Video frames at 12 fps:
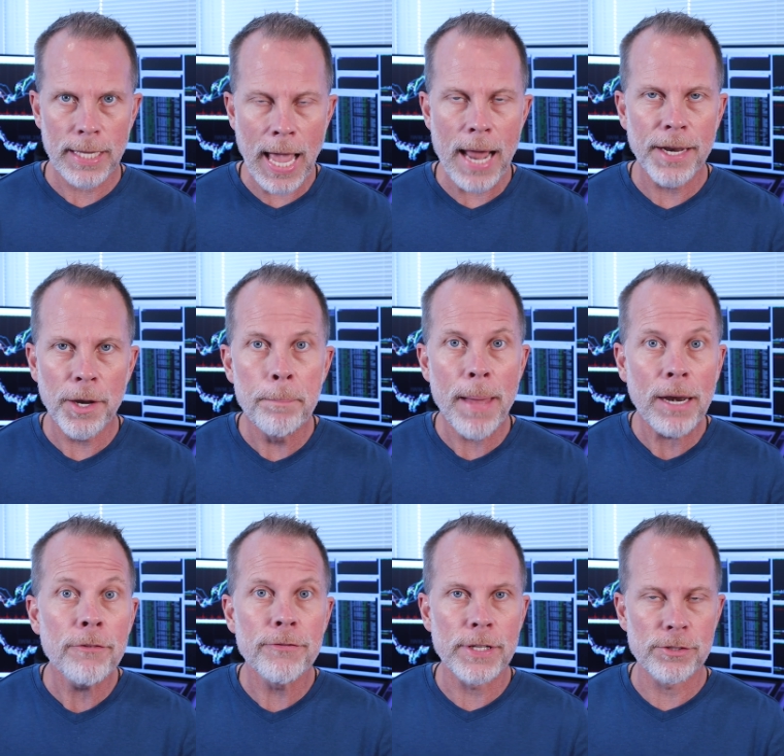Canada
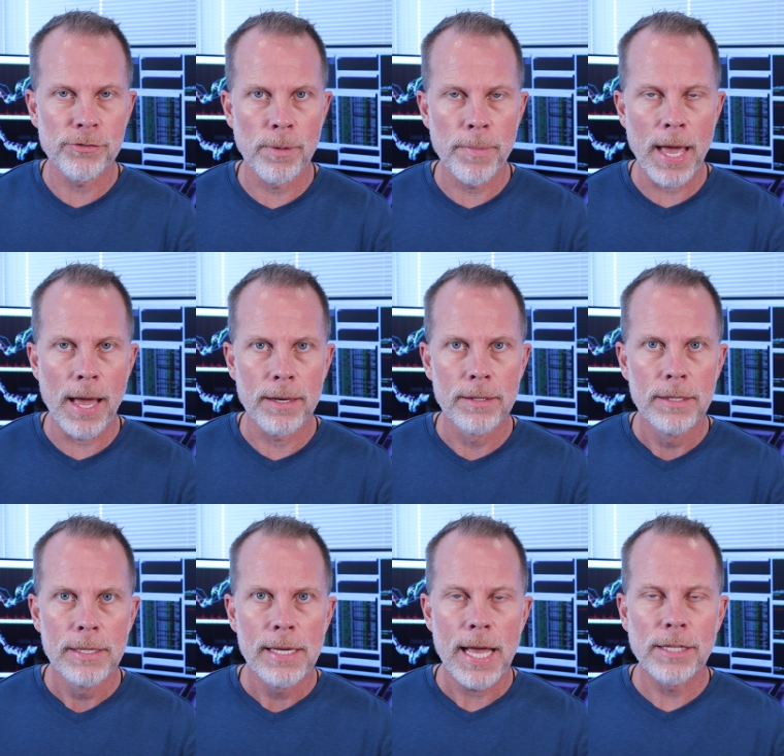benefits from that.
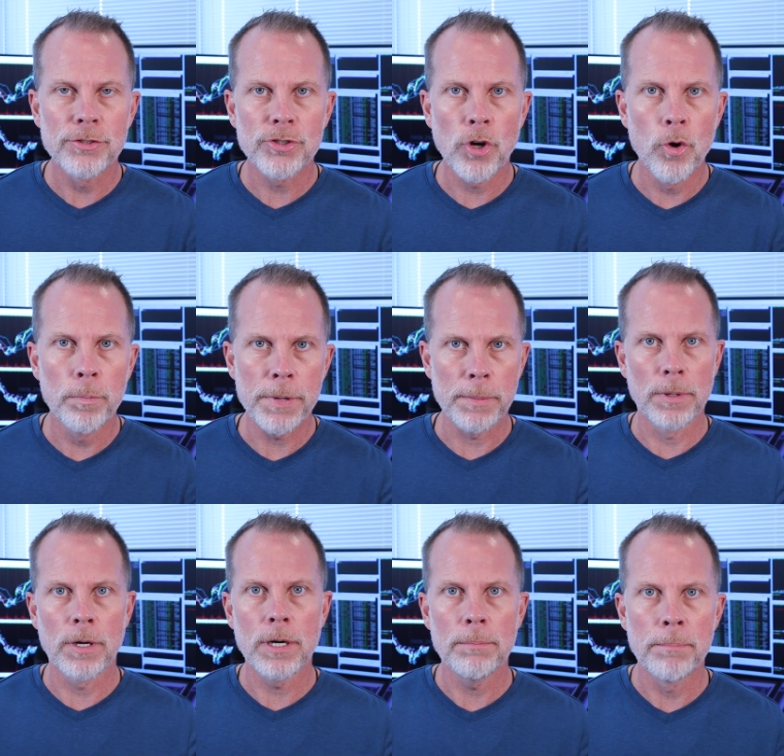And so
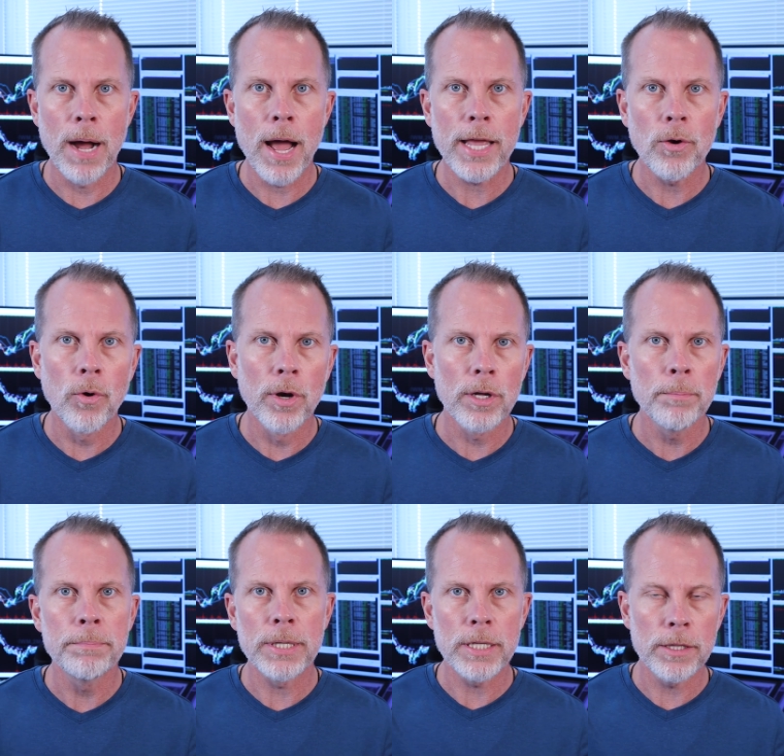people are buying
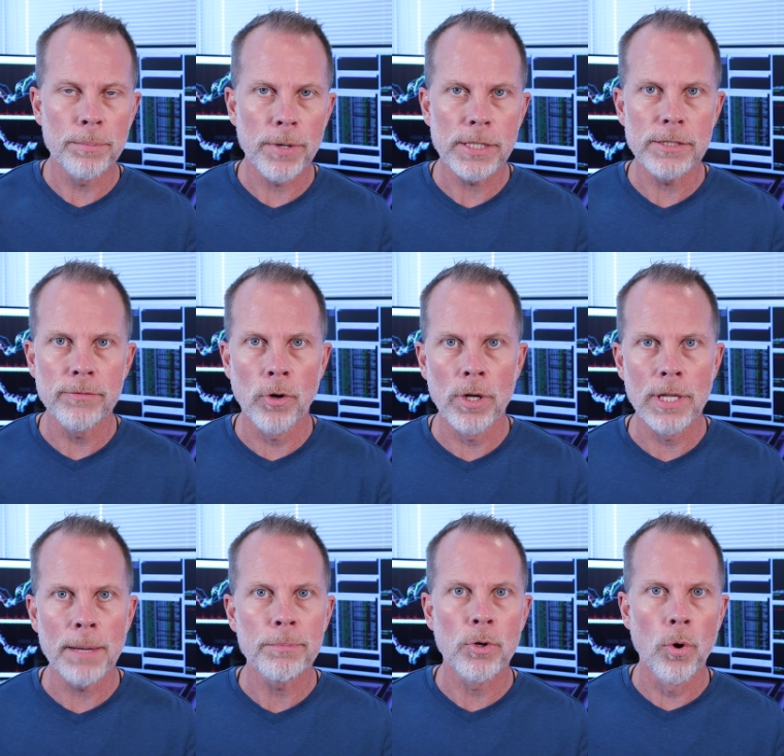oil, bidding the price of
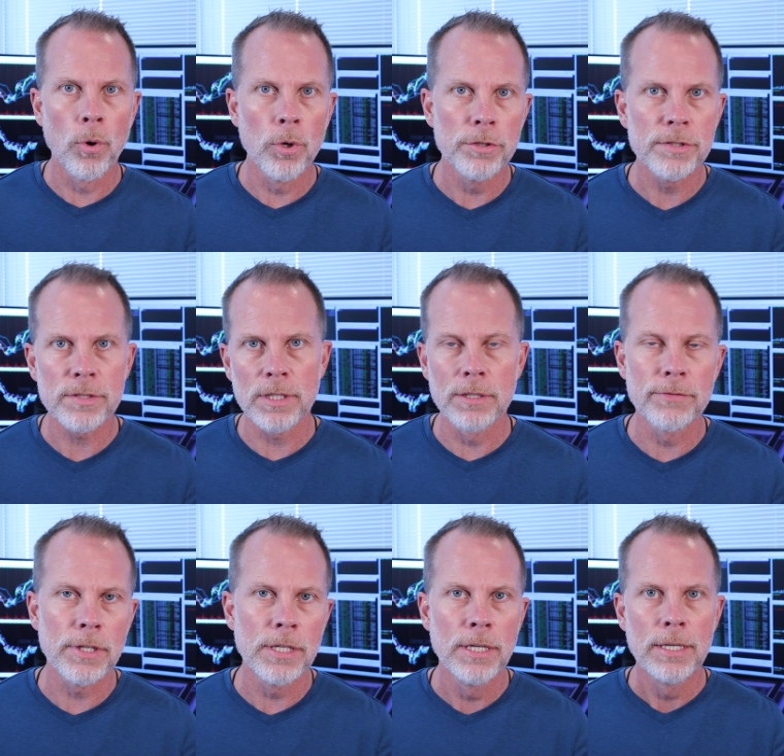oil up, gold,
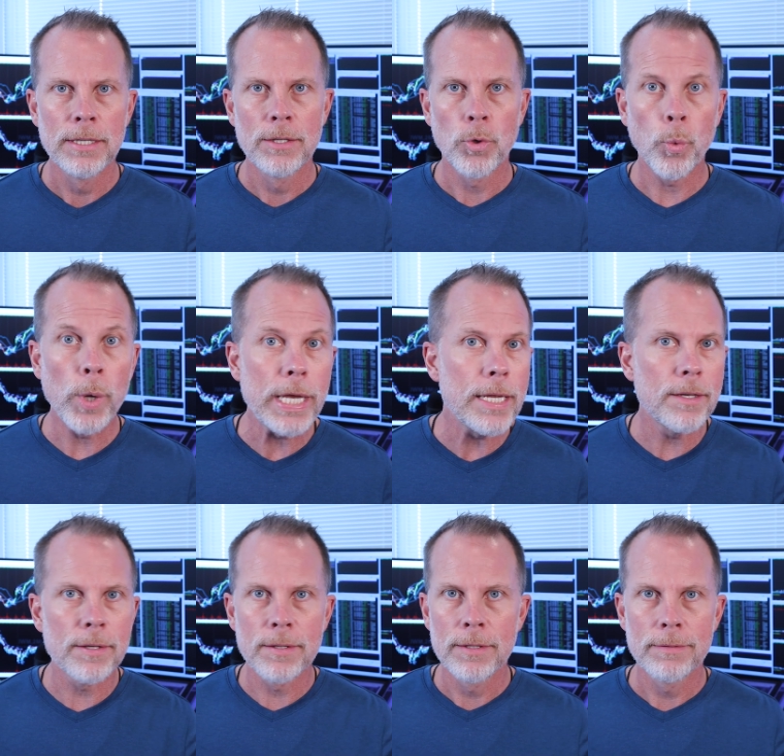silver,
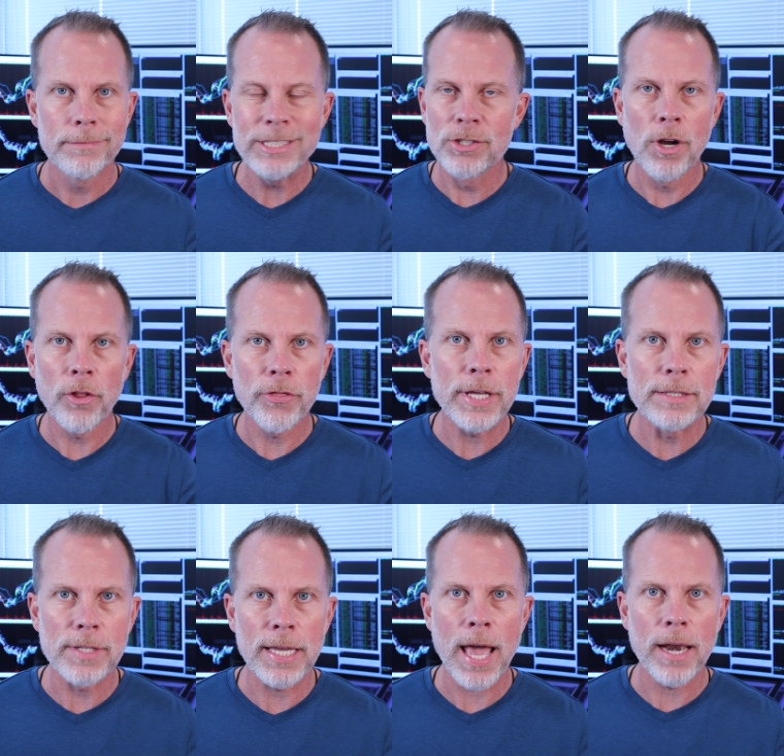wheat. These are all
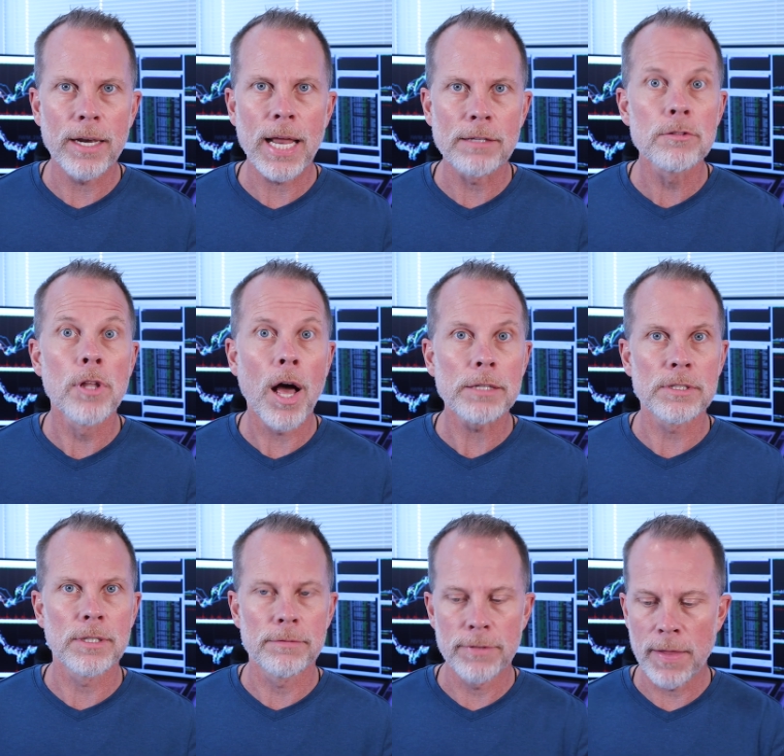things that Canada has
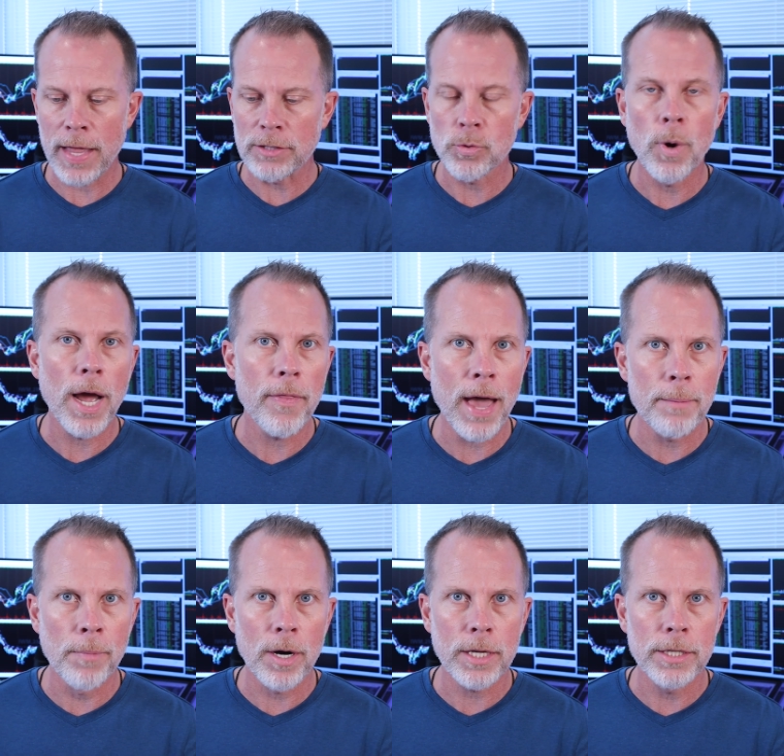lots of, and that's why
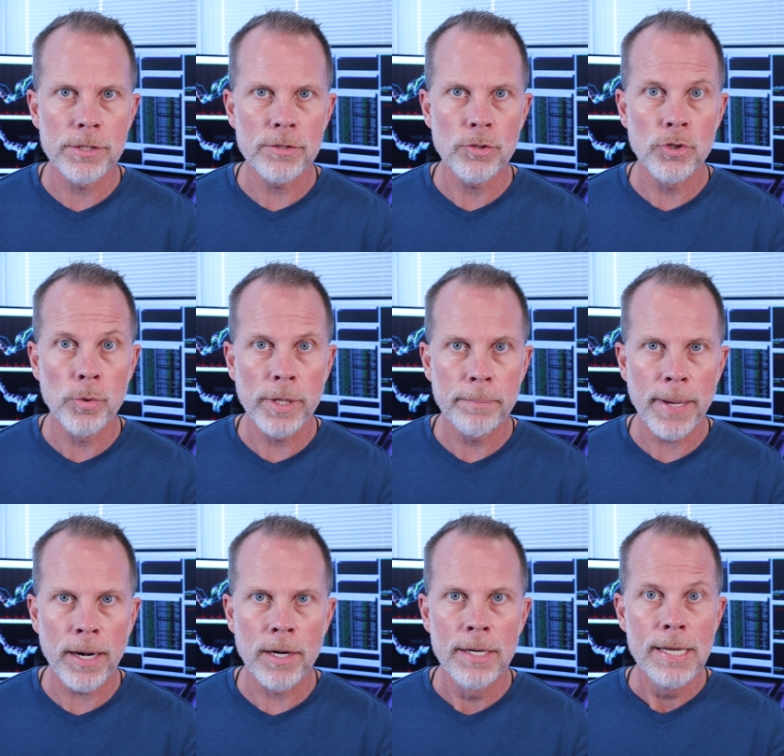that market is doing
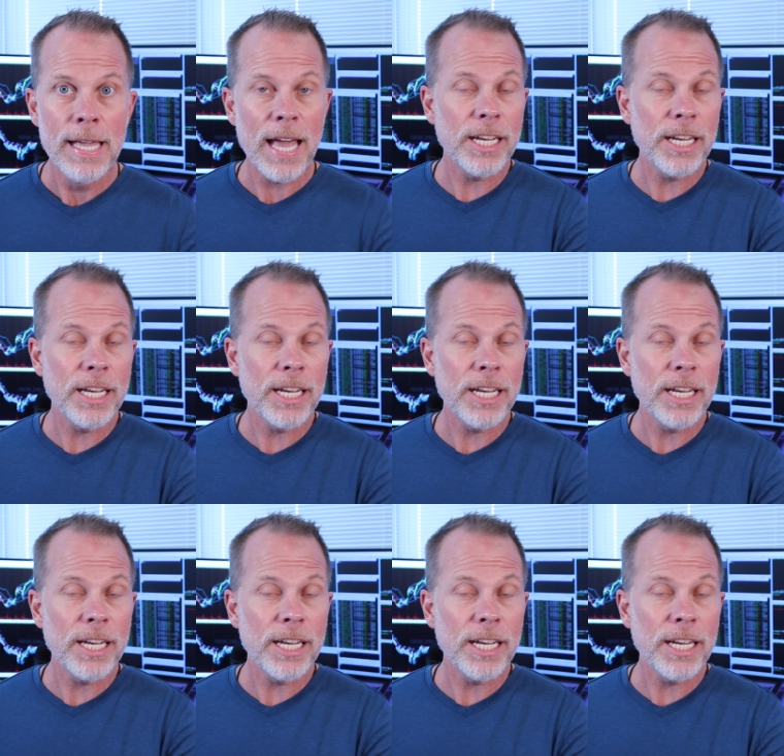better.